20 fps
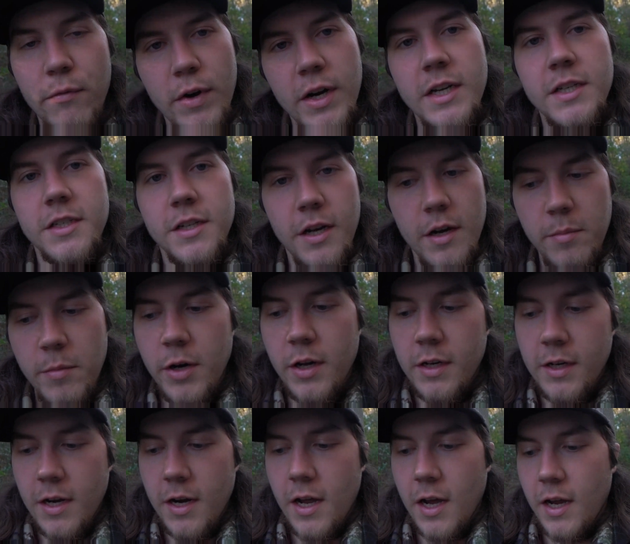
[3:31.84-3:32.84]
reason I'm
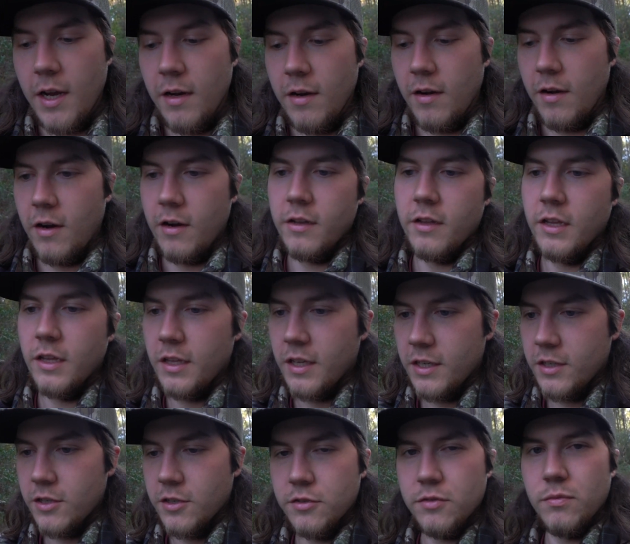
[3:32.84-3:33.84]
hunting tonight, other
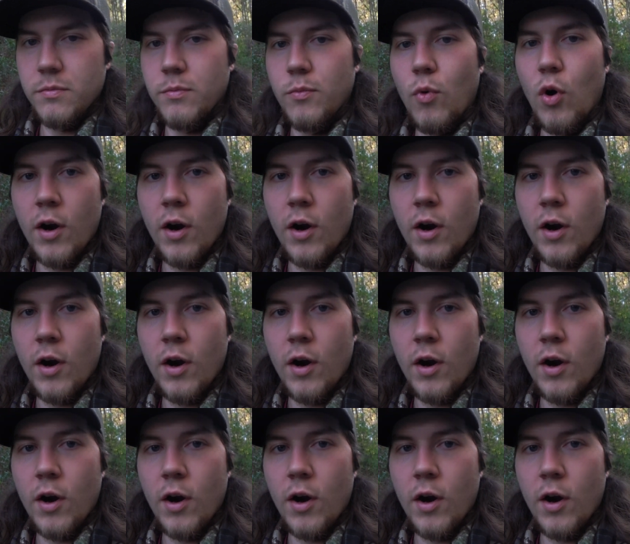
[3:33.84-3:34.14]
than just